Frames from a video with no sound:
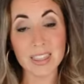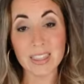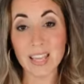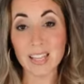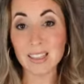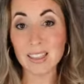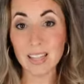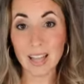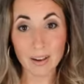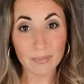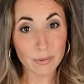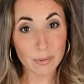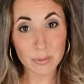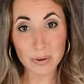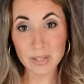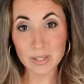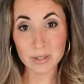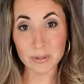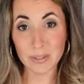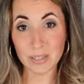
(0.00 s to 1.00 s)
They love what
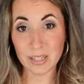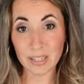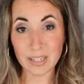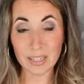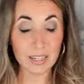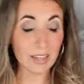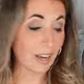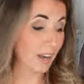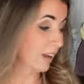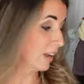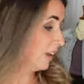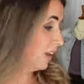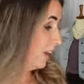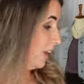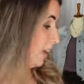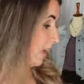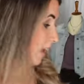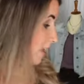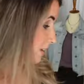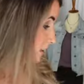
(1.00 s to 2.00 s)
we do in India,
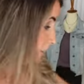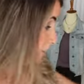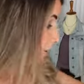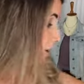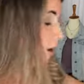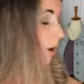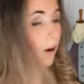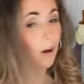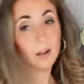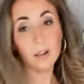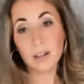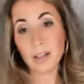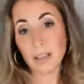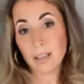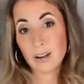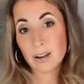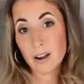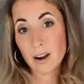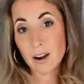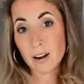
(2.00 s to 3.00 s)
in Nepal,
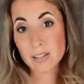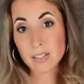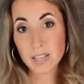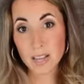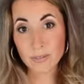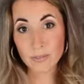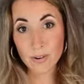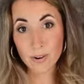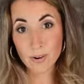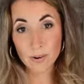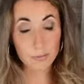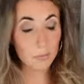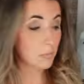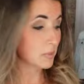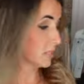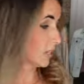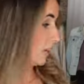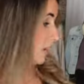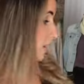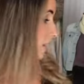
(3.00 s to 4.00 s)
in our safe
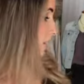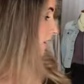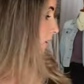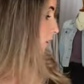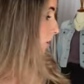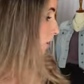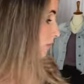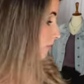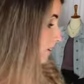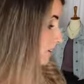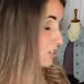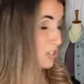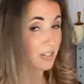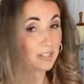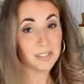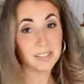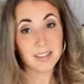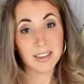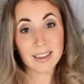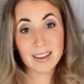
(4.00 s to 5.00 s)
homes, and in our
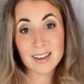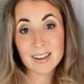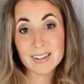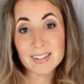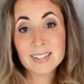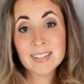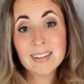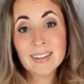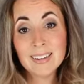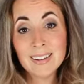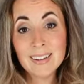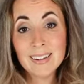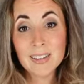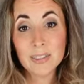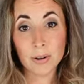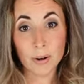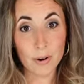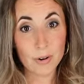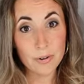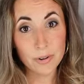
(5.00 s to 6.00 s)
orphanages. And
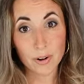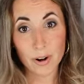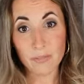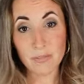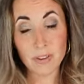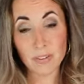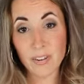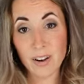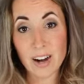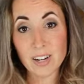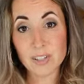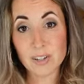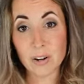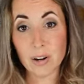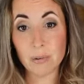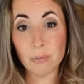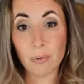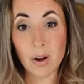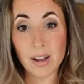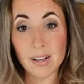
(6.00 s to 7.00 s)
the owner of the
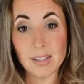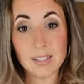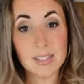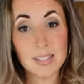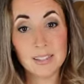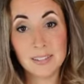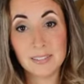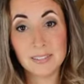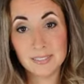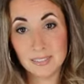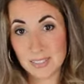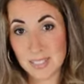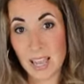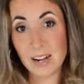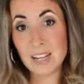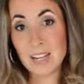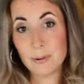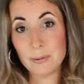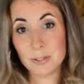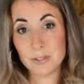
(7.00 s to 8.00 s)
factory was
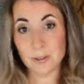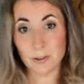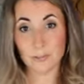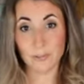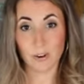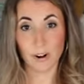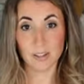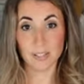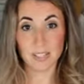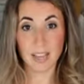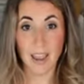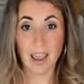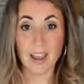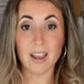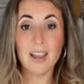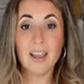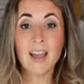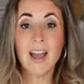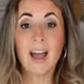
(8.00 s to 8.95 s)
said he would do it for us. Okay.